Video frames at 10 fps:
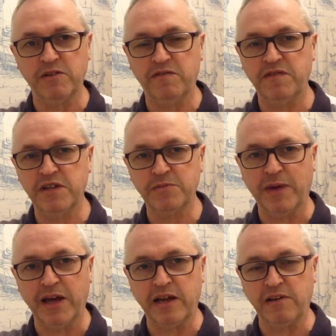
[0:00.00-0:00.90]
It fits my
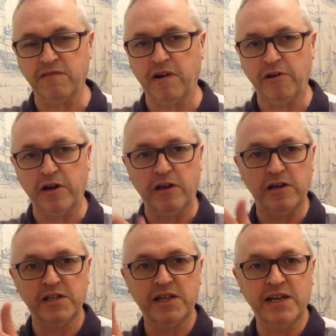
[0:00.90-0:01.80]
hand very
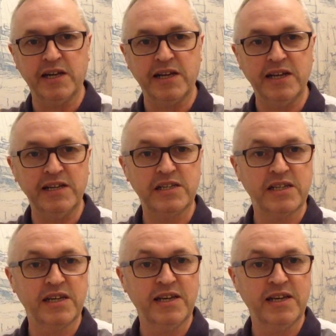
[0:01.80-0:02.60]
nicely, and it is